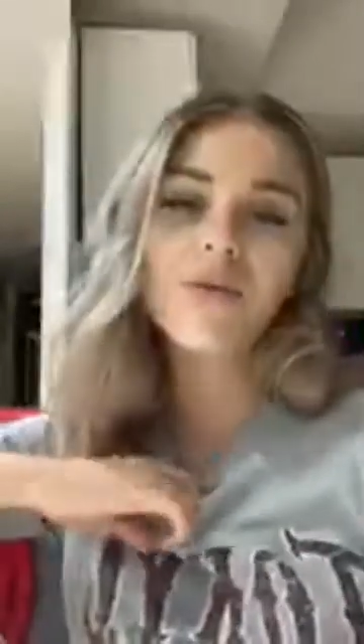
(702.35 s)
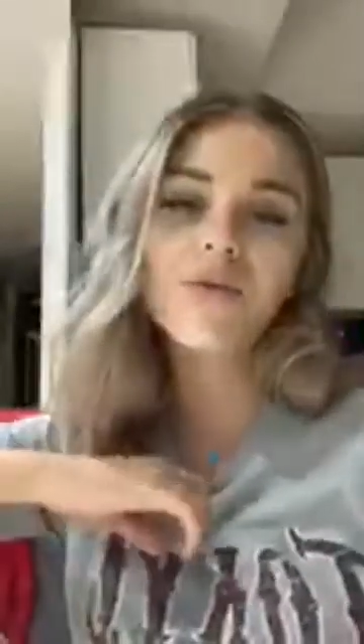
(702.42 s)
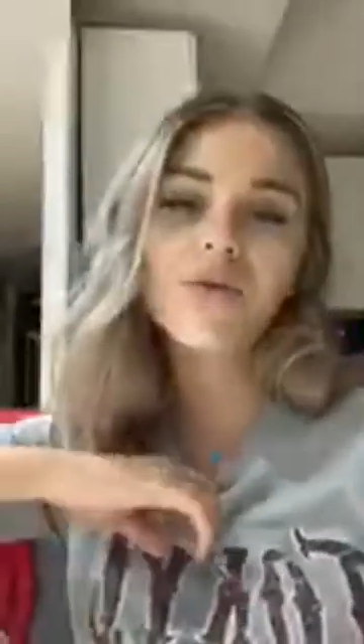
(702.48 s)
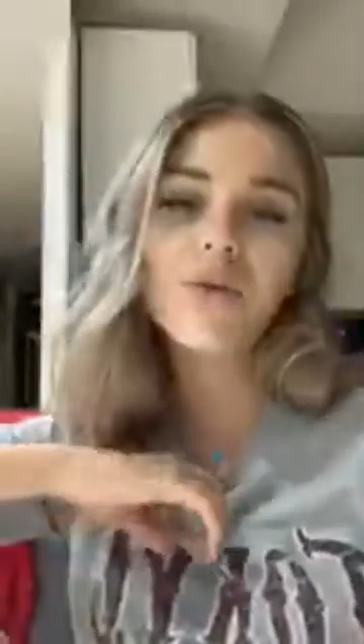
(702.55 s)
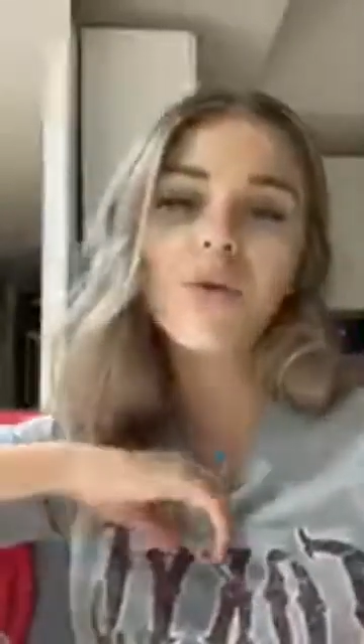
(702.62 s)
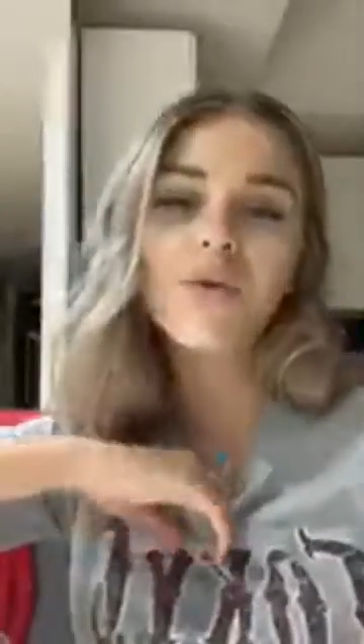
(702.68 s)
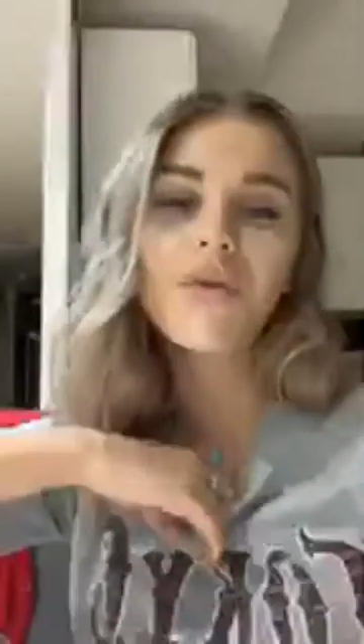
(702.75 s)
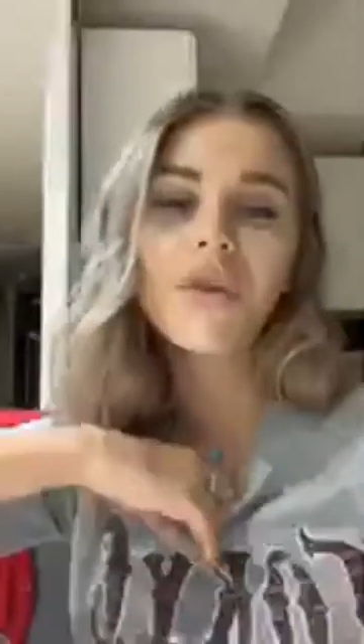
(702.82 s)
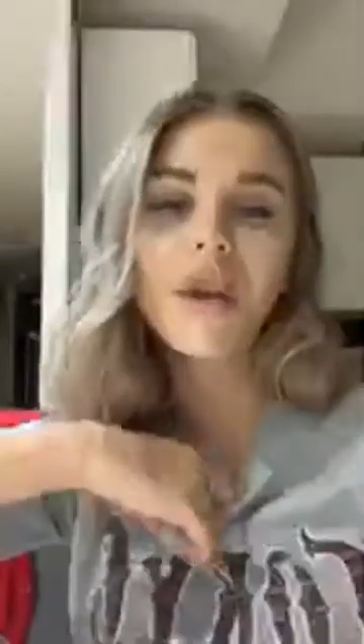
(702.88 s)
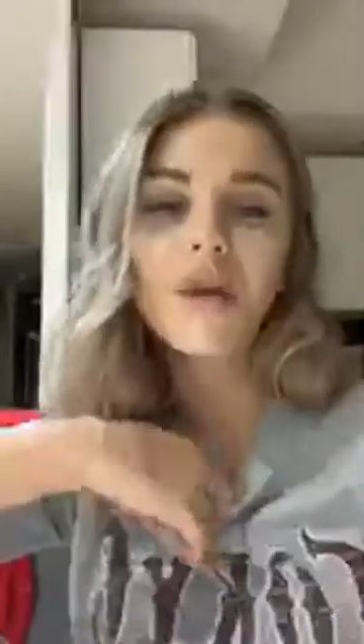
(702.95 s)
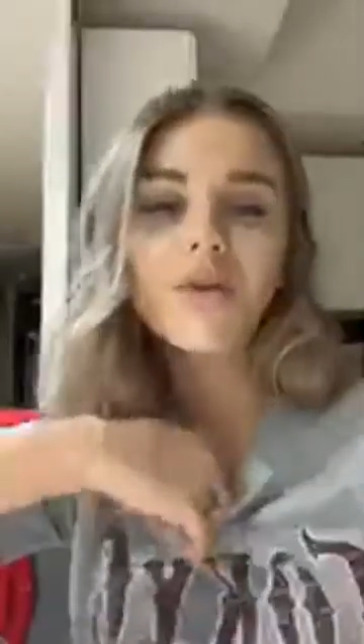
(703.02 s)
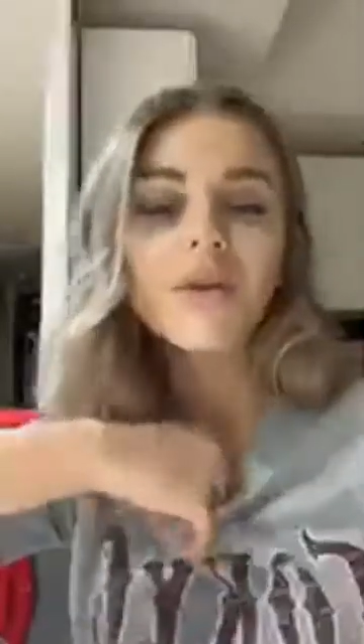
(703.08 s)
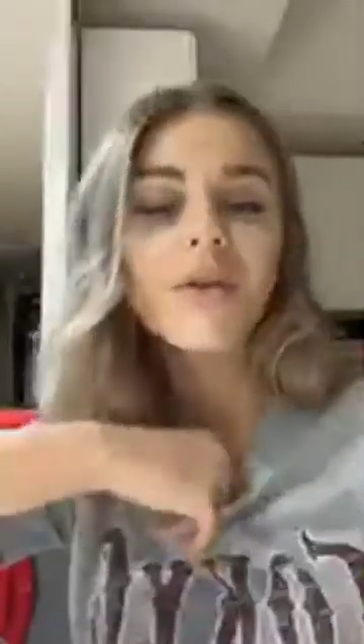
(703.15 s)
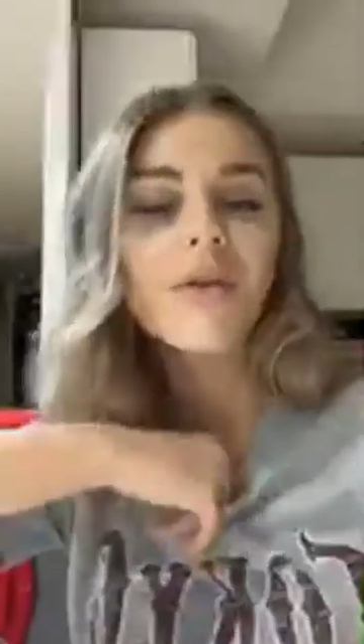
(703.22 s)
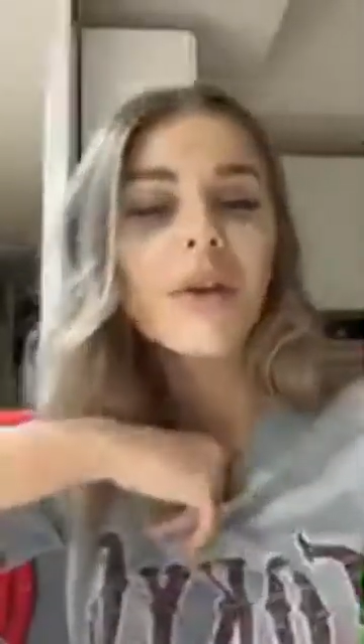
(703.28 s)
sort of thing
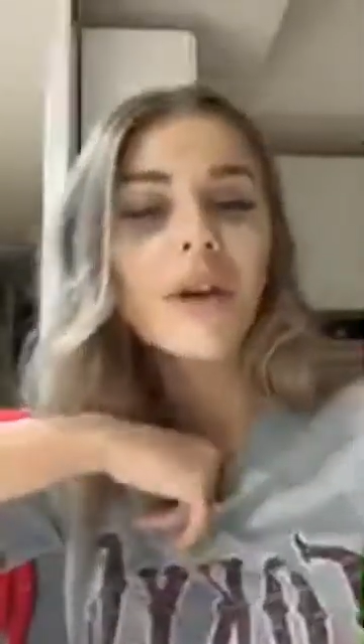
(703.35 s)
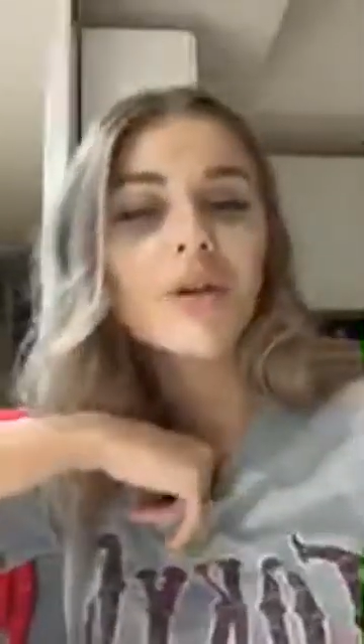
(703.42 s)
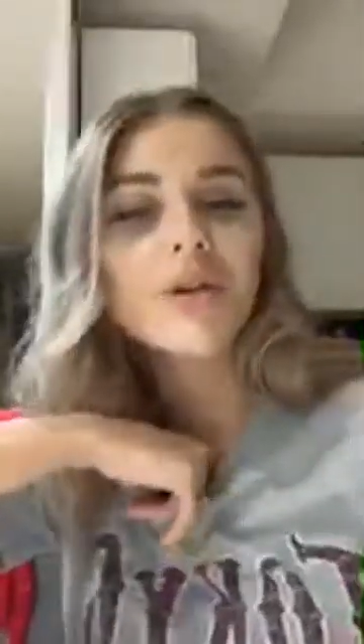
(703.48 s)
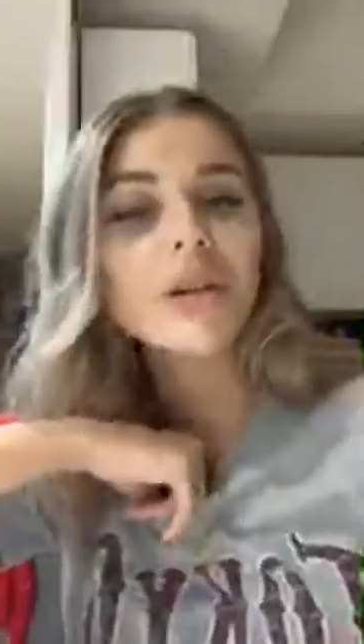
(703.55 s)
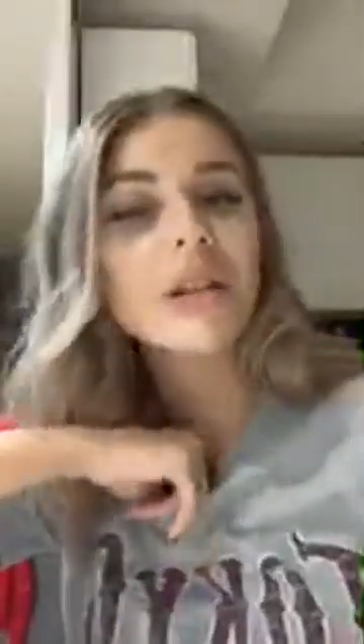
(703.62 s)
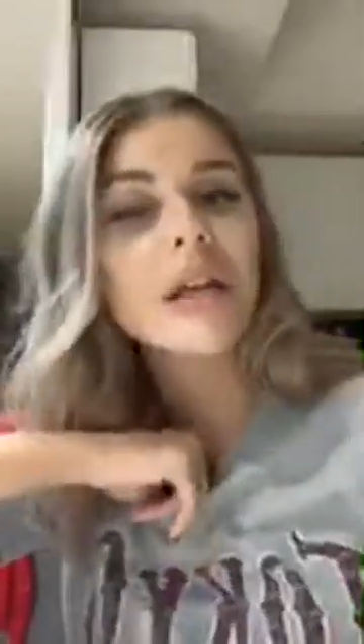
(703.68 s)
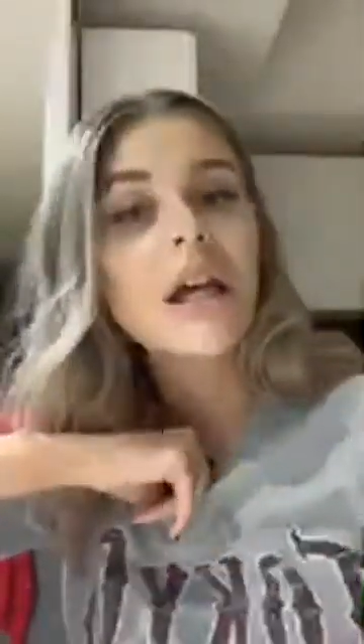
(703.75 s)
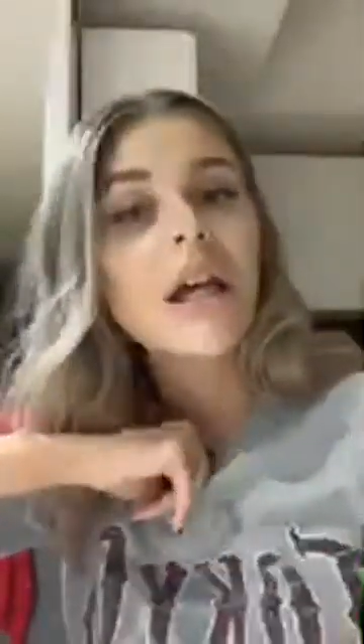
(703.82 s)
on the field.